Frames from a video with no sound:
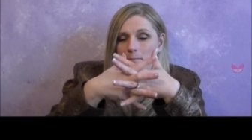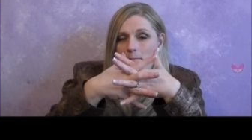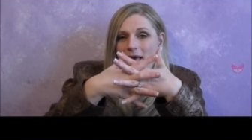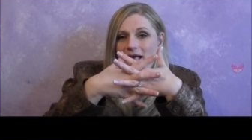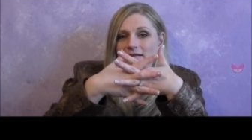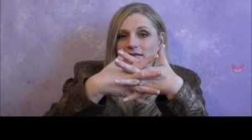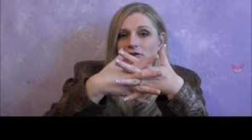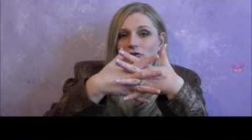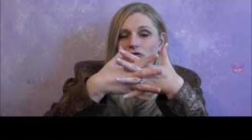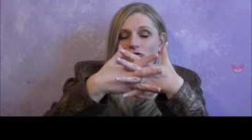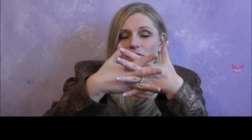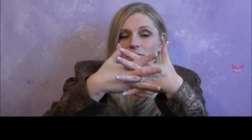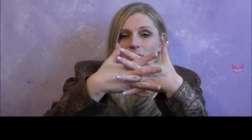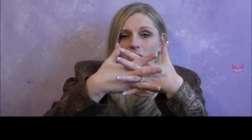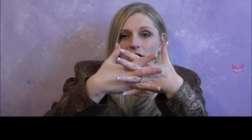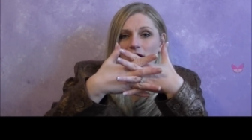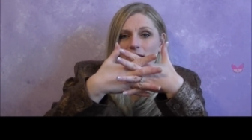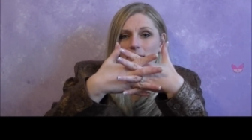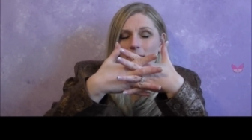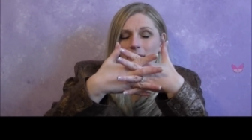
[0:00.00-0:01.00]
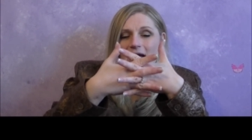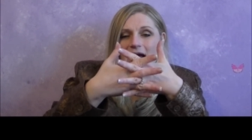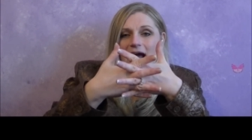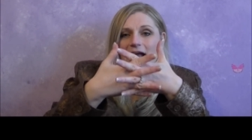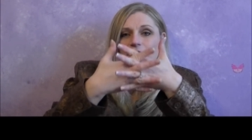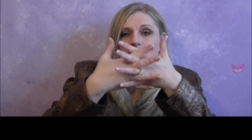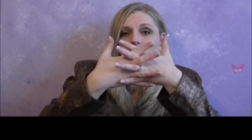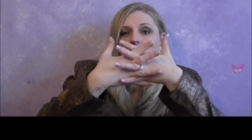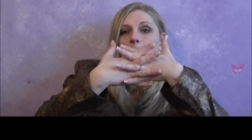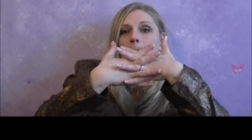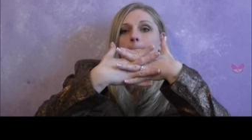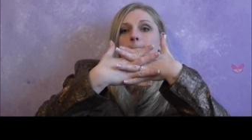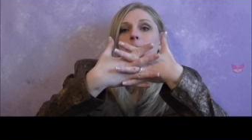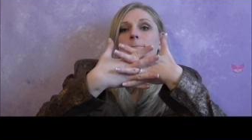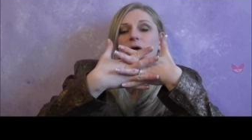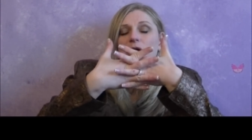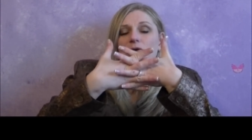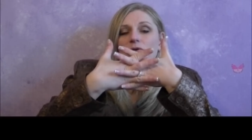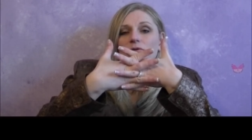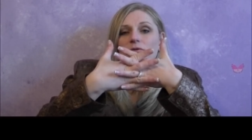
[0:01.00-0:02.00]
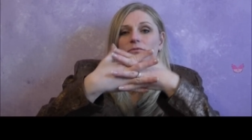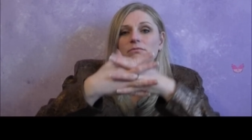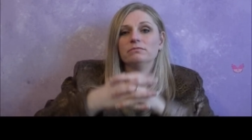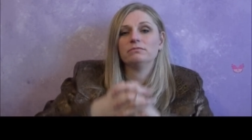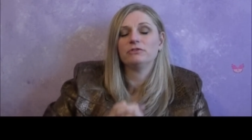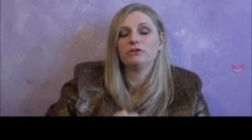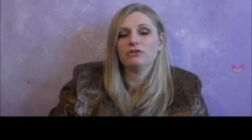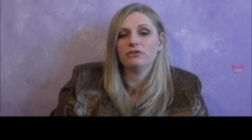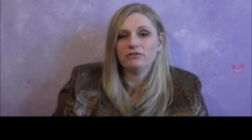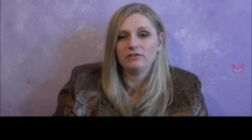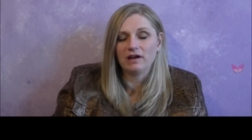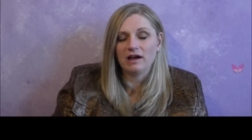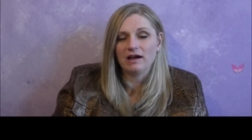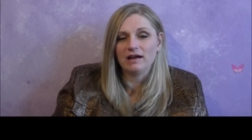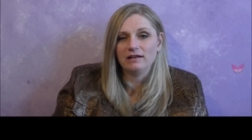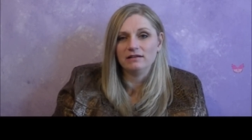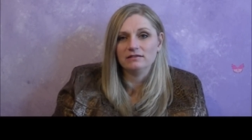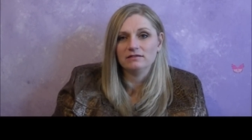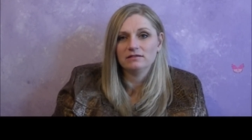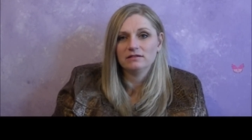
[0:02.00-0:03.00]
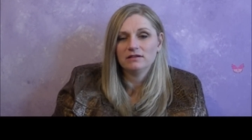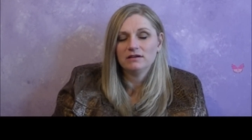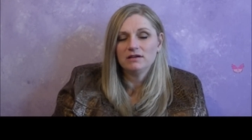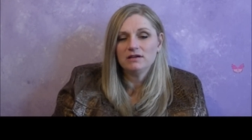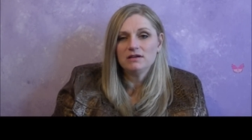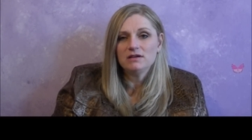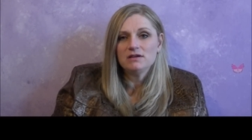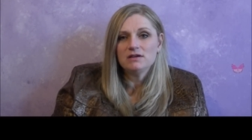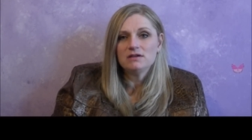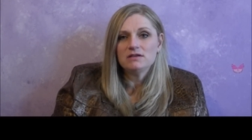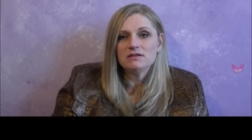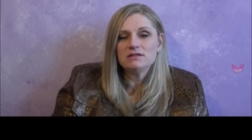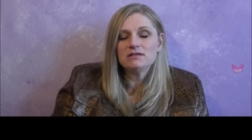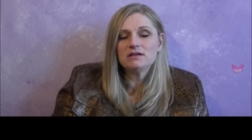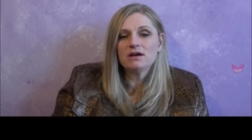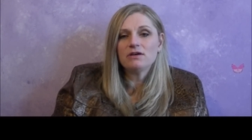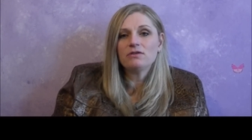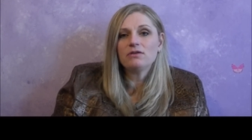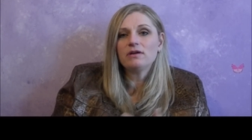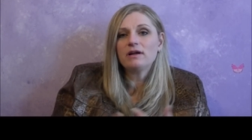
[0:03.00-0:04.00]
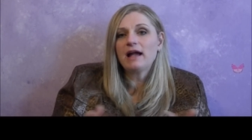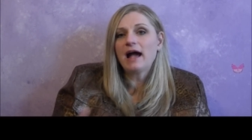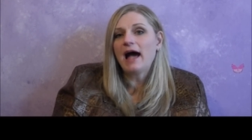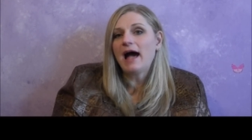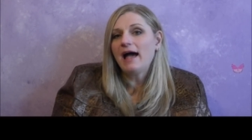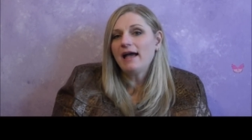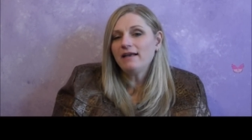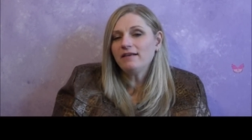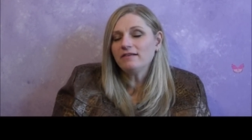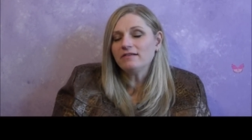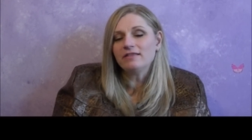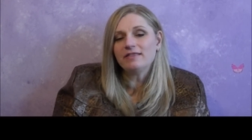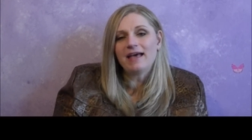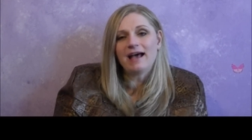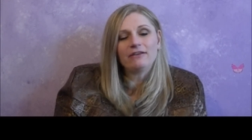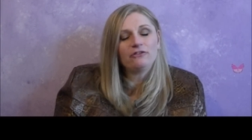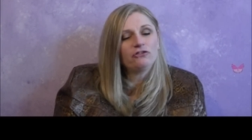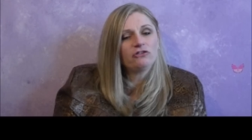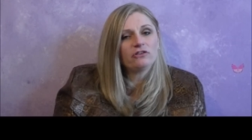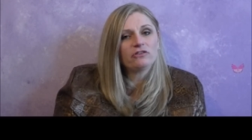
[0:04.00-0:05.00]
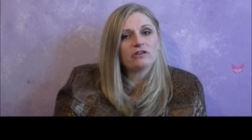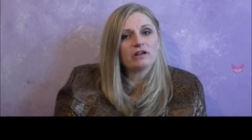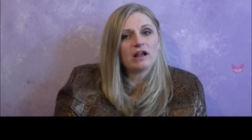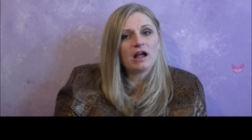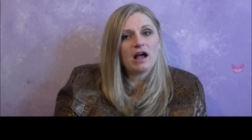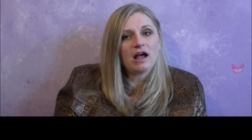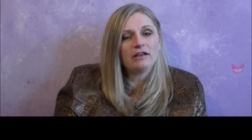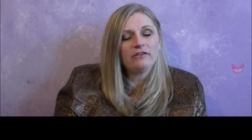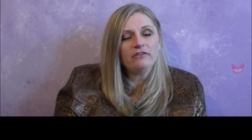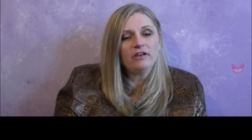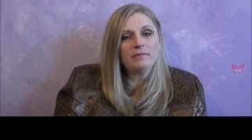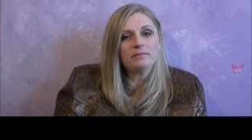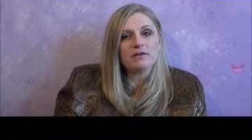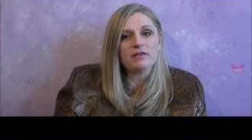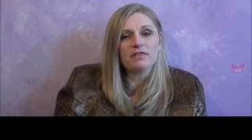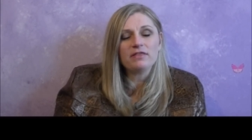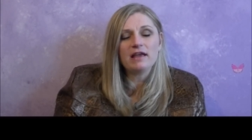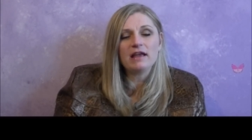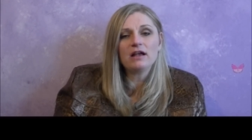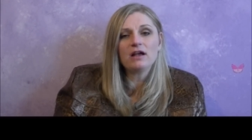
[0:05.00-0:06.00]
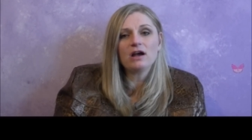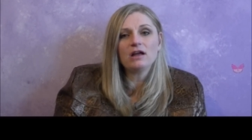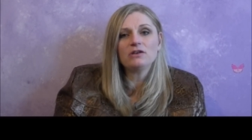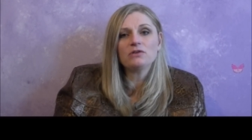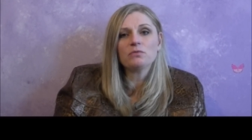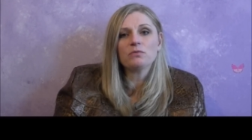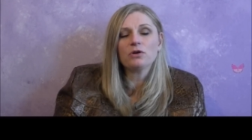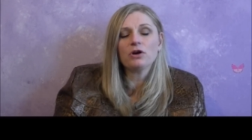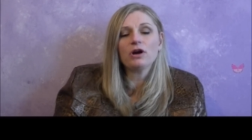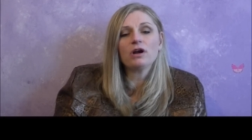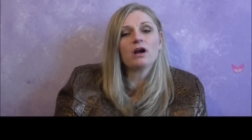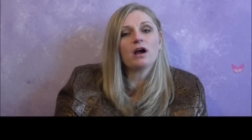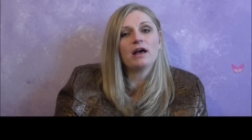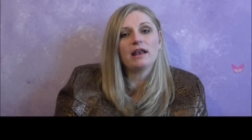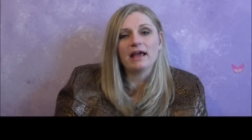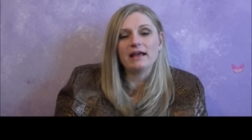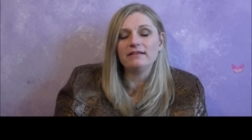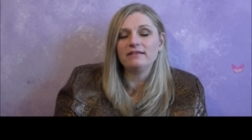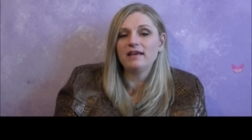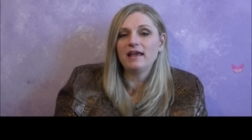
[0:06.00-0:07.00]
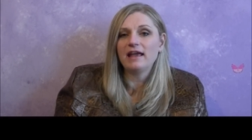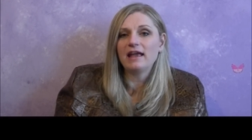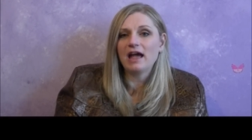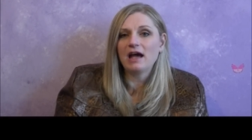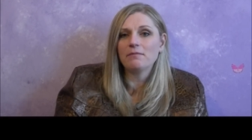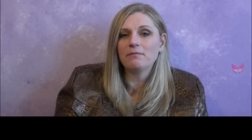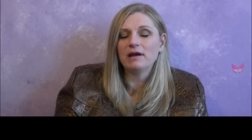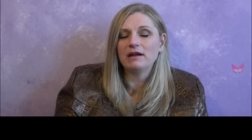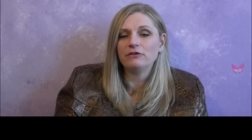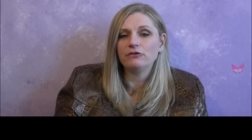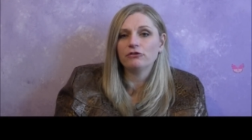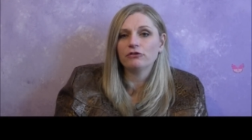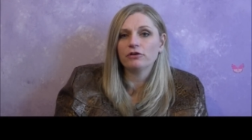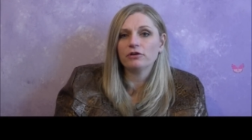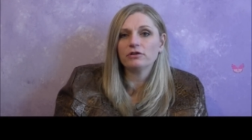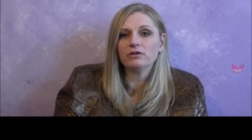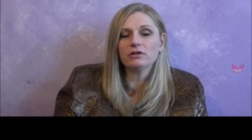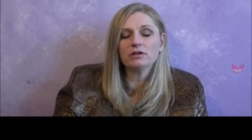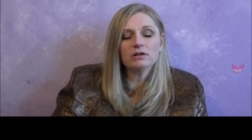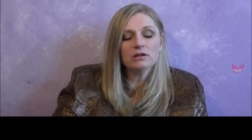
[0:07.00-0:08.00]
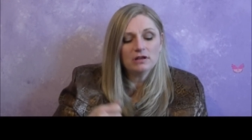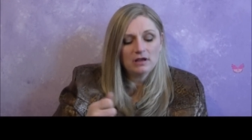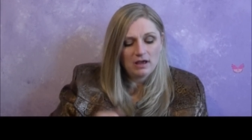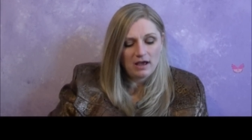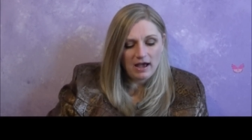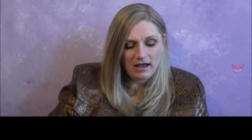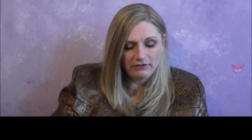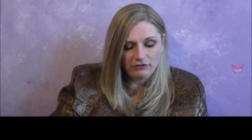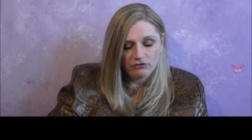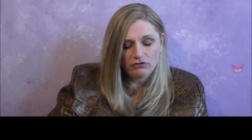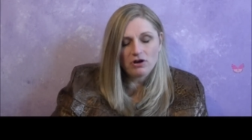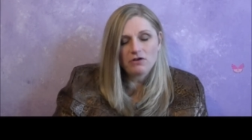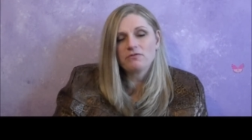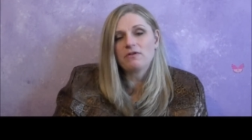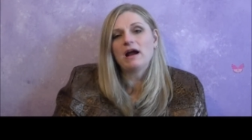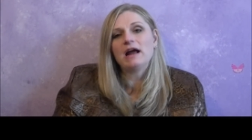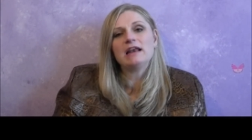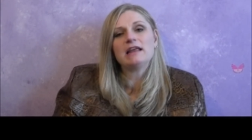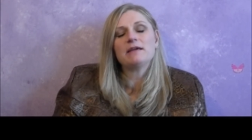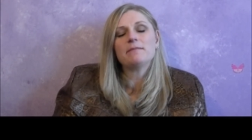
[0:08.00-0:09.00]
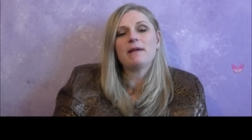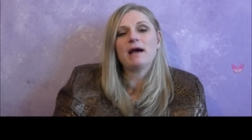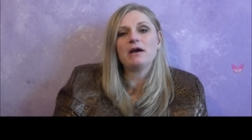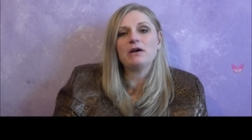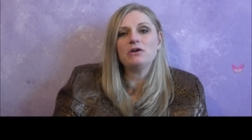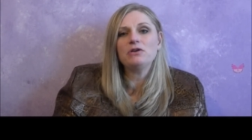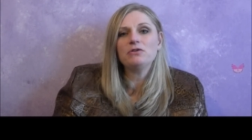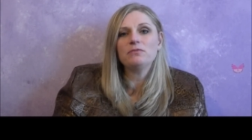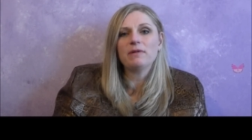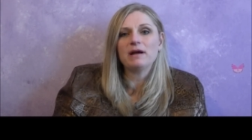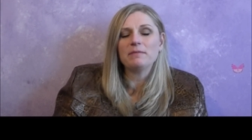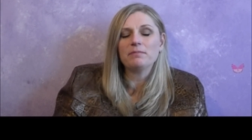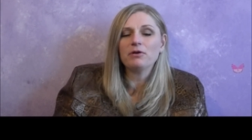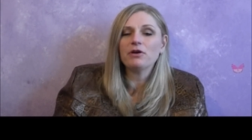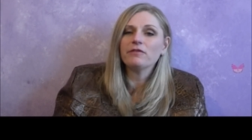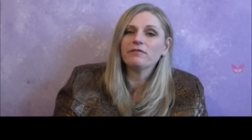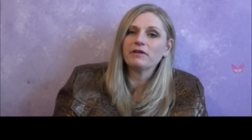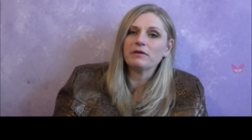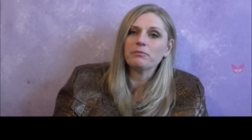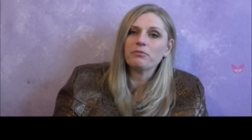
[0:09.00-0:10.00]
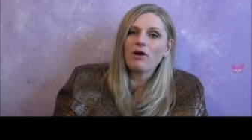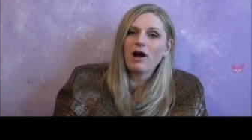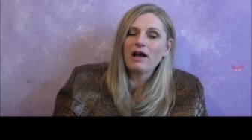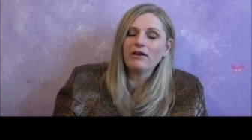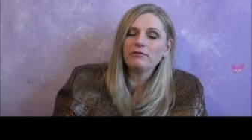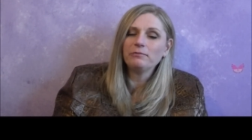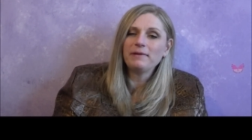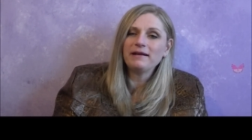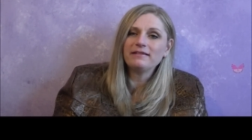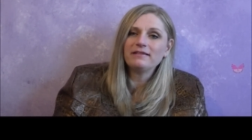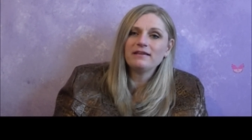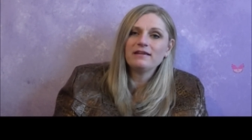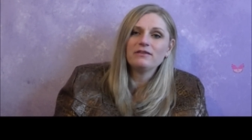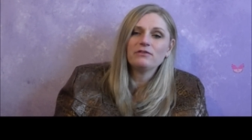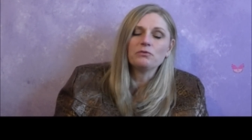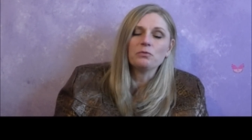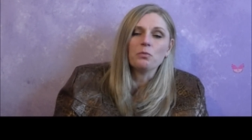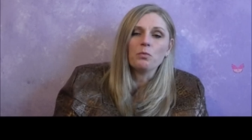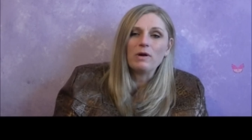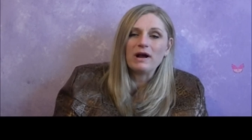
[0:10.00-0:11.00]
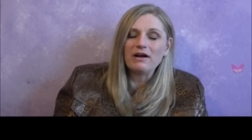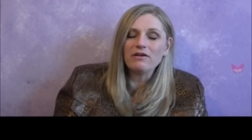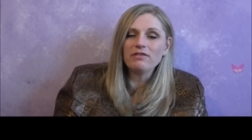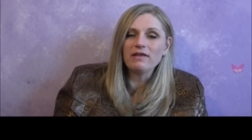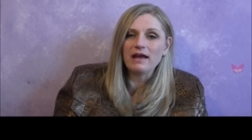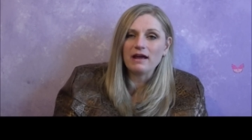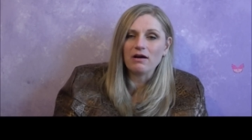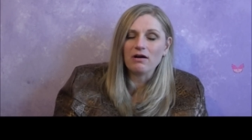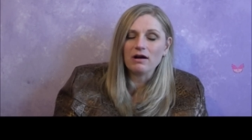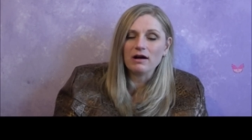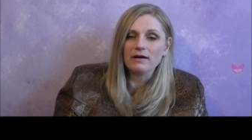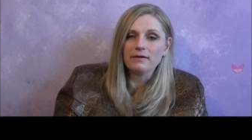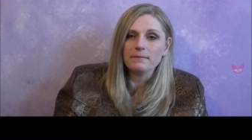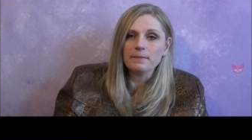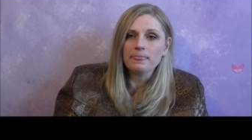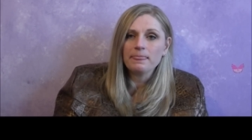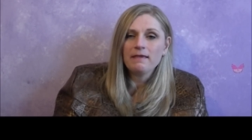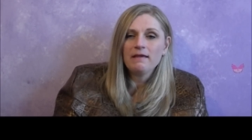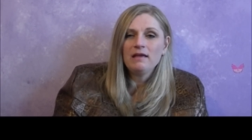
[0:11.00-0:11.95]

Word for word: Message to market match, boom, you're done. So guys, that's just a concept to think on, to work on. I'd take out my journal. I'd start writing about who my perfect prospect is, where they are.